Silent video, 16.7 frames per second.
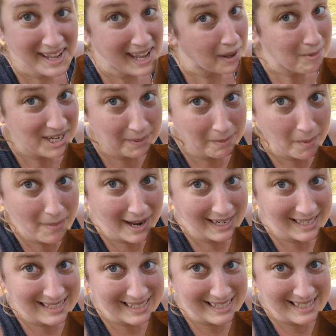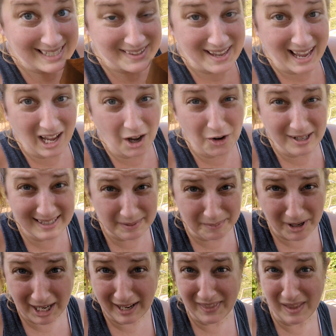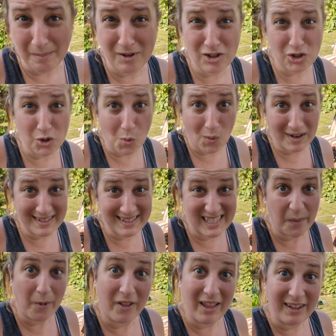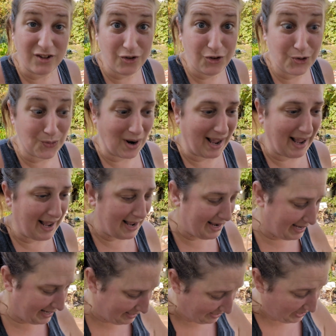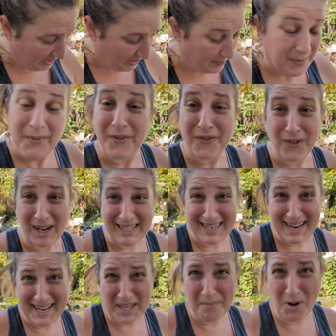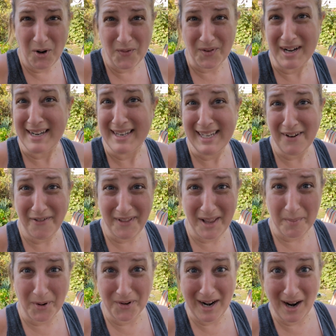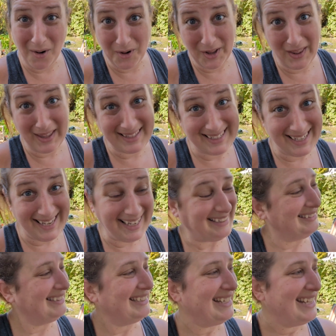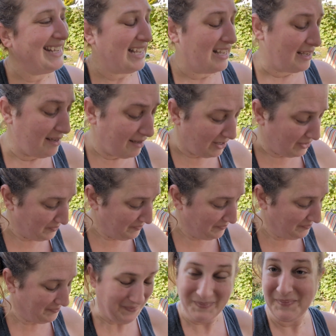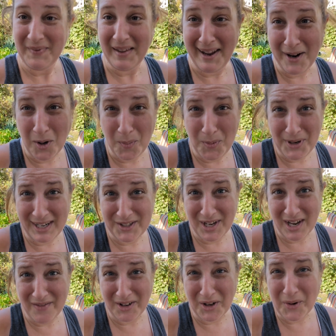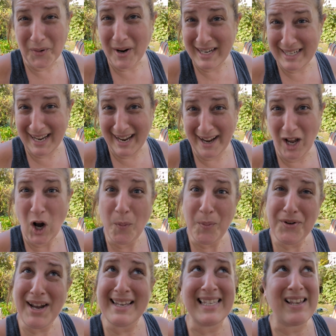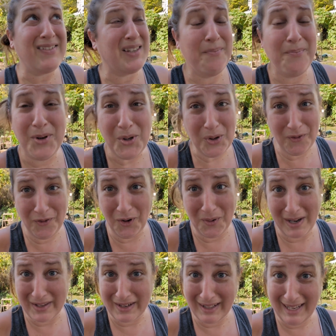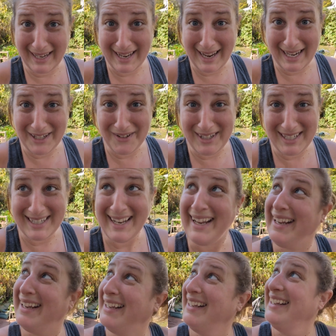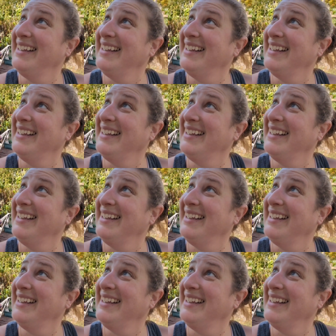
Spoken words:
Okay, I'm gonna take my bag of seeds in the house. I'm gonna get them stored somewhere that's dry before I take them over and gift them around the city. I hope you guys are having a great day. I hope you guys have some beautiful weather like I do today.